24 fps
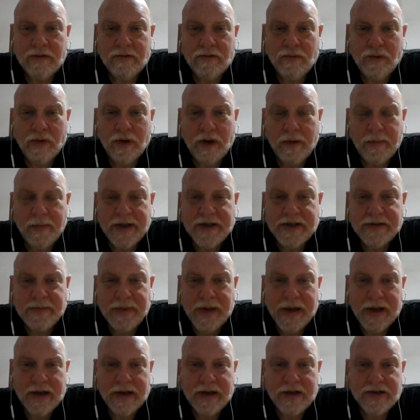work on my
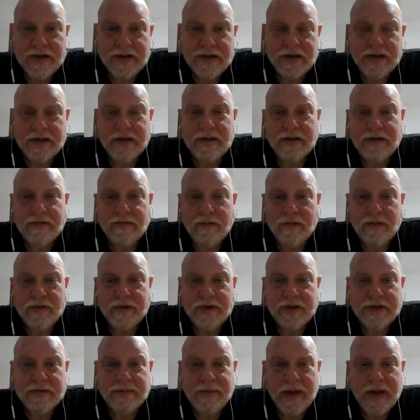Spanish and or
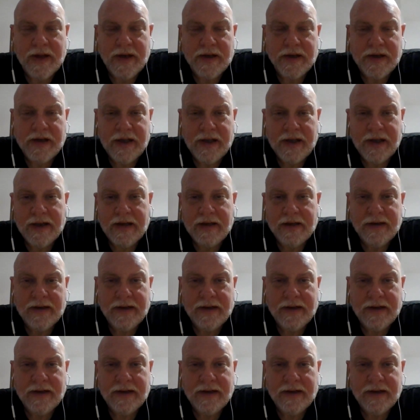just meditate.